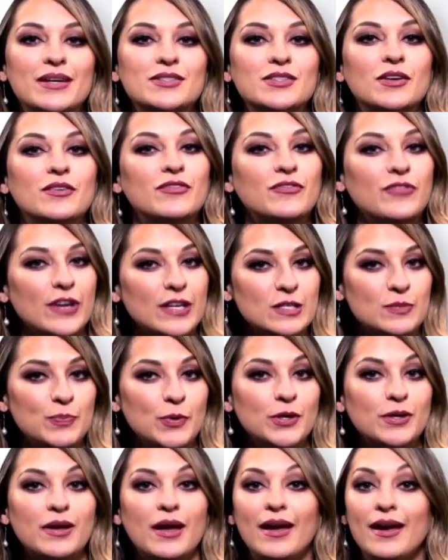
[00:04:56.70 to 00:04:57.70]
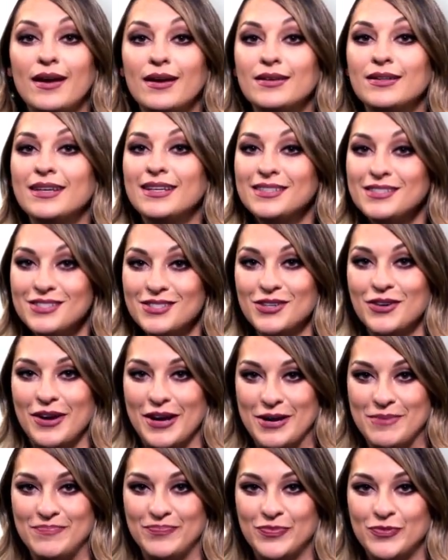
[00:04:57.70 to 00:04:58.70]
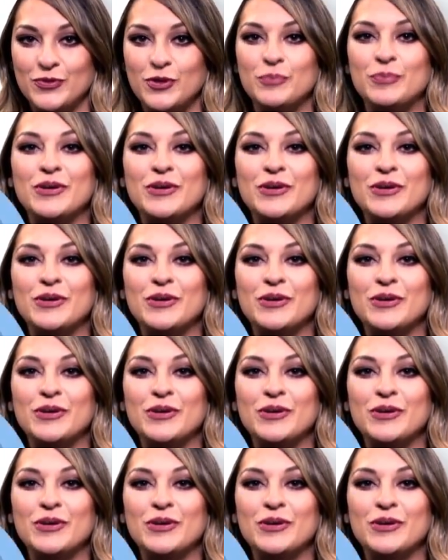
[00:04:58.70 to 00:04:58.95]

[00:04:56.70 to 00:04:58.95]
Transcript: us on Facebook and Instagram. We'll